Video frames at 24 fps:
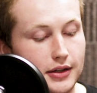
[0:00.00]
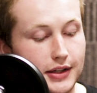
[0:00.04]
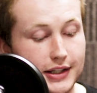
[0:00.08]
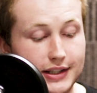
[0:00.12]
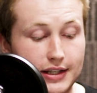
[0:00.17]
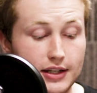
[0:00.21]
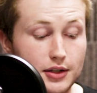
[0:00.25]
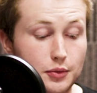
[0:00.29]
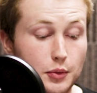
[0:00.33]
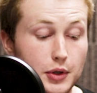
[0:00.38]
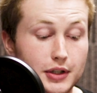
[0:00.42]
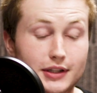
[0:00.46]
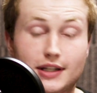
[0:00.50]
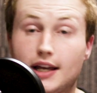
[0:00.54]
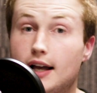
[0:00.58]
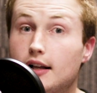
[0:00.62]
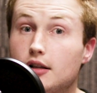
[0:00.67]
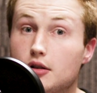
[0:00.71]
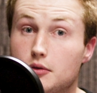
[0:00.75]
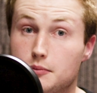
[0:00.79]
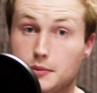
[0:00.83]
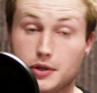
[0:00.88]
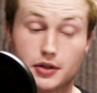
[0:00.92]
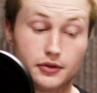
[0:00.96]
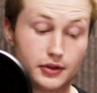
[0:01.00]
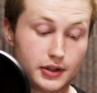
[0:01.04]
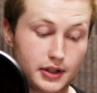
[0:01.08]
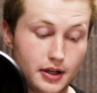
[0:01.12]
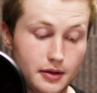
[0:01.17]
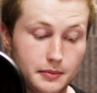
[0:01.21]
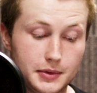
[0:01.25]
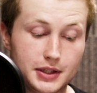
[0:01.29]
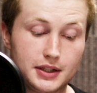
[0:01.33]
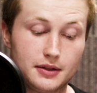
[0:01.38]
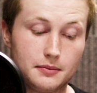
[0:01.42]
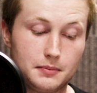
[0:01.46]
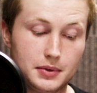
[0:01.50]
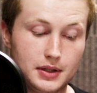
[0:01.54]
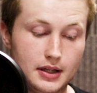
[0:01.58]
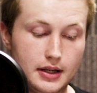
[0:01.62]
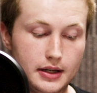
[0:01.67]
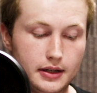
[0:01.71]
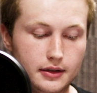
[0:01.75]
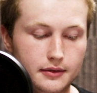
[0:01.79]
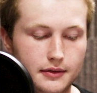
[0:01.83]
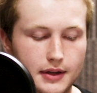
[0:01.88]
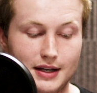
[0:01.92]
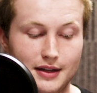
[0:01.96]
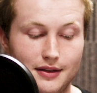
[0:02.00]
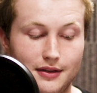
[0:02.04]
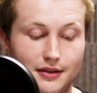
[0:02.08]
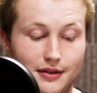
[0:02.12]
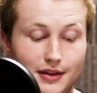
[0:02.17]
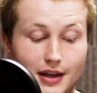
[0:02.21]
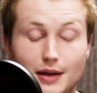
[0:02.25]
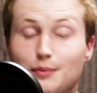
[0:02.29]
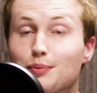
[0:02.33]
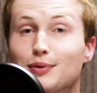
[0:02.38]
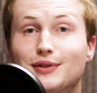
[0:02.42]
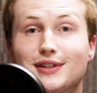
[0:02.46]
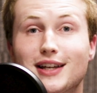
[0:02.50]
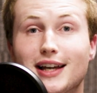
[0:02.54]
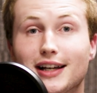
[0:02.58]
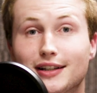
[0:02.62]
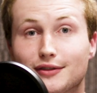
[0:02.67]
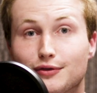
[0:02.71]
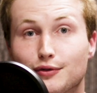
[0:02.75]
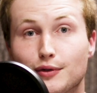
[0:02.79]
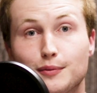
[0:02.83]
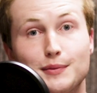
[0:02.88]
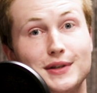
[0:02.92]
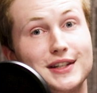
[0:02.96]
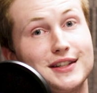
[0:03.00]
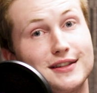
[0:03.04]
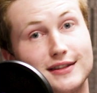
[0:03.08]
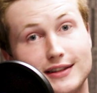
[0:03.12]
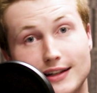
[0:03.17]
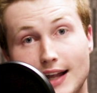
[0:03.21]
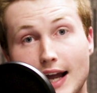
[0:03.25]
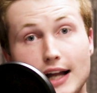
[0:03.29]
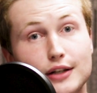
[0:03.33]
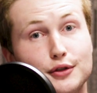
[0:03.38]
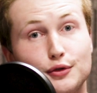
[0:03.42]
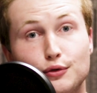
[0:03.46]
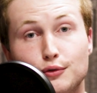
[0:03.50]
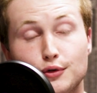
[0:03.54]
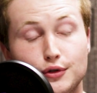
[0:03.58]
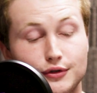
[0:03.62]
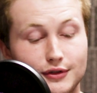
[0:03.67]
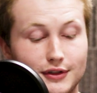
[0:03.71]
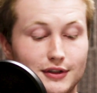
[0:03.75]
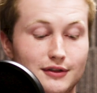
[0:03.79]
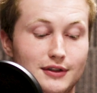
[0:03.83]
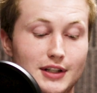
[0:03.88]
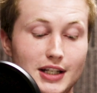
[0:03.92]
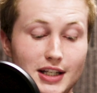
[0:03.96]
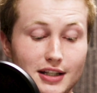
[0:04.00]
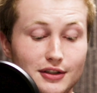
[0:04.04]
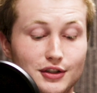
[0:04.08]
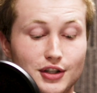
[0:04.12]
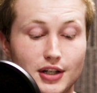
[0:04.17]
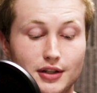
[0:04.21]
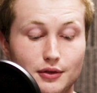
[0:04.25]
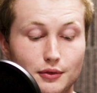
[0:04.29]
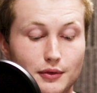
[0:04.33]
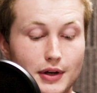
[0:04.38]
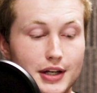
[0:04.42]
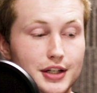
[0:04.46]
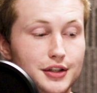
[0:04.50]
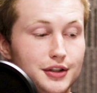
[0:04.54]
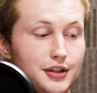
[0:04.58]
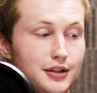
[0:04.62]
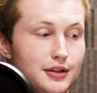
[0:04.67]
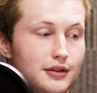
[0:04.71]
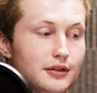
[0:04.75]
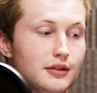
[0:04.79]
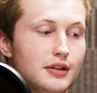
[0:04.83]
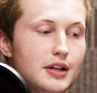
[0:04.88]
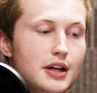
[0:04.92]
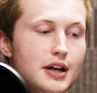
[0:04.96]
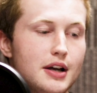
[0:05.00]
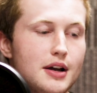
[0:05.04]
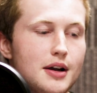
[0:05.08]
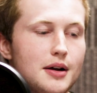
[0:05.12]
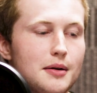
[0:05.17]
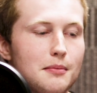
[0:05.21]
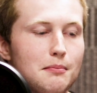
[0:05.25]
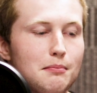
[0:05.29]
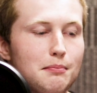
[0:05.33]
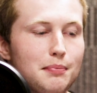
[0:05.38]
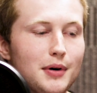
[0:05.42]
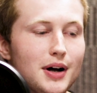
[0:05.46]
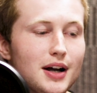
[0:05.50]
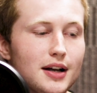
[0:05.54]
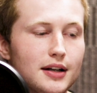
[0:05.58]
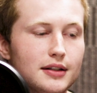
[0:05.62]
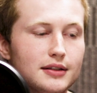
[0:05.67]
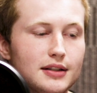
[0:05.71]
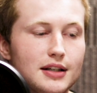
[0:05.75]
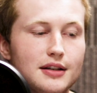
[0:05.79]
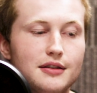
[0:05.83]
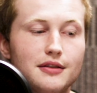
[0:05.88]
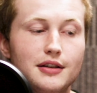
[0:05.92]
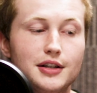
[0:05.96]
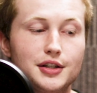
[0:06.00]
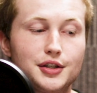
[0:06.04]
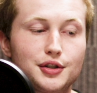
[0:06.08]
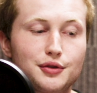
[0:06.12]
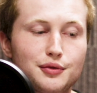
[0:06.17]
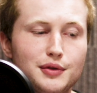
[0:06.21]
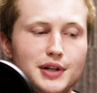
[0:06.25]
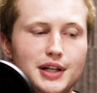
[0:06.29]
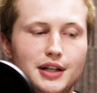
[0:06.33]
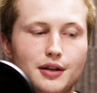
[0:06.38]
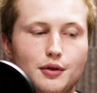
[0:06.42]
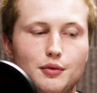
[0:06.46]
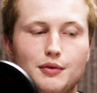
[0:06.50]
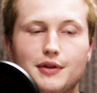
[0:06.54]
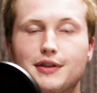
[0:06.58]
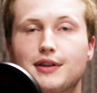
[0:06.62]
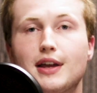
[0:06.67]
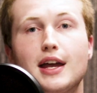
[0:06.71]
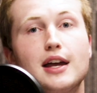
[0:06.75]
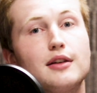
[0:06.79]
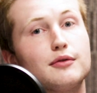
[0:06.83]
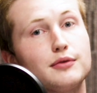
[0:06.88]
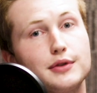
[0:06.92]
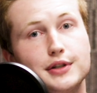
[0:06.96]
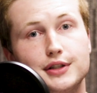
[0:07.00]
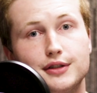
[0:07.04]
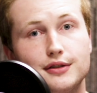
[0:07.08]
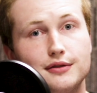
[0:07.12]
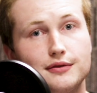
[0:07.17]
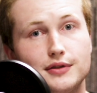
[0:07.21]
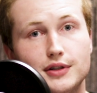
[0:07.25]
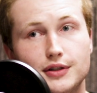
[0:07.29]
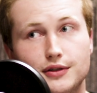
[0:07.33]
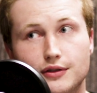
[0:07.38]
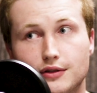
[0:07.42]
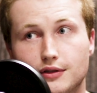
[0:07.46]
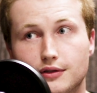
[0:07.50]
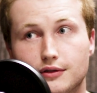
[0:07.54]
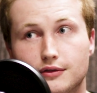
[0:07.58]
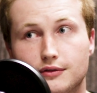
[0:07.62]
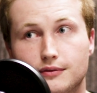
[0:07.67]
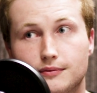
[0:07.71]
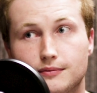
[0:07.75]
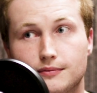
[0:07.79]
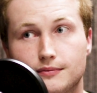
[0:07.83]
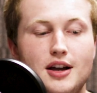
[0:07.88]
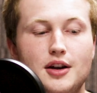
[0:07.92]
This is where telomeres come into play. They protect from this natural degeneration, but they shrink with every division.